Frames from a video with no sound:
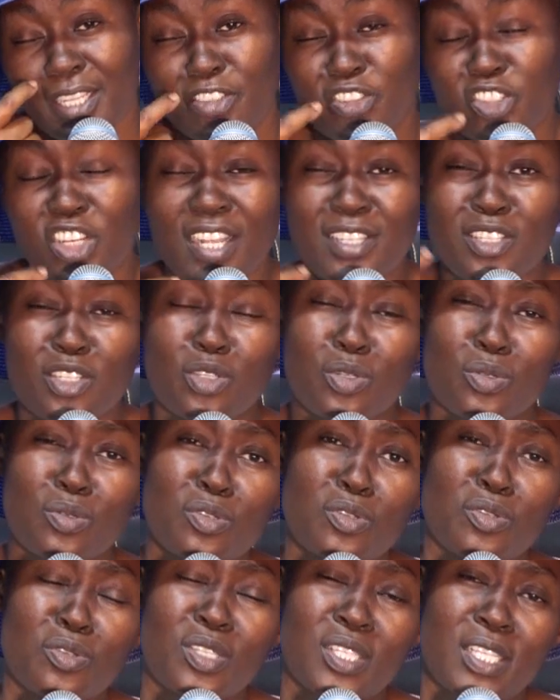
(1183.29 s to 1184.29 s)
just
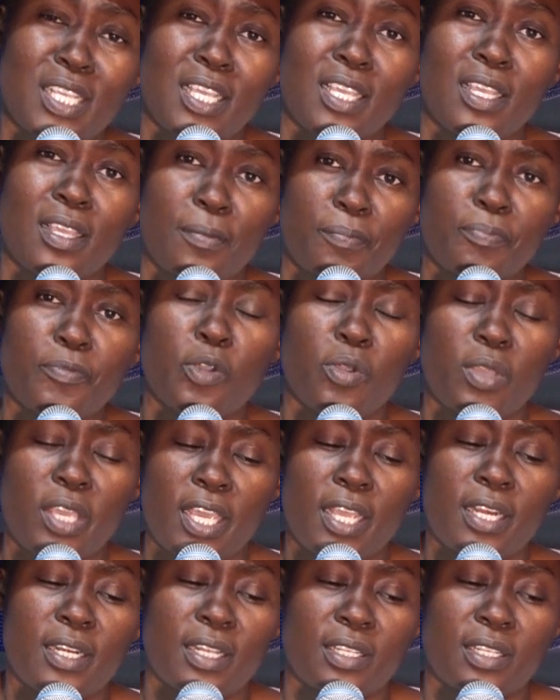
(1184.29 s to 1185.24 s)
to see, okay,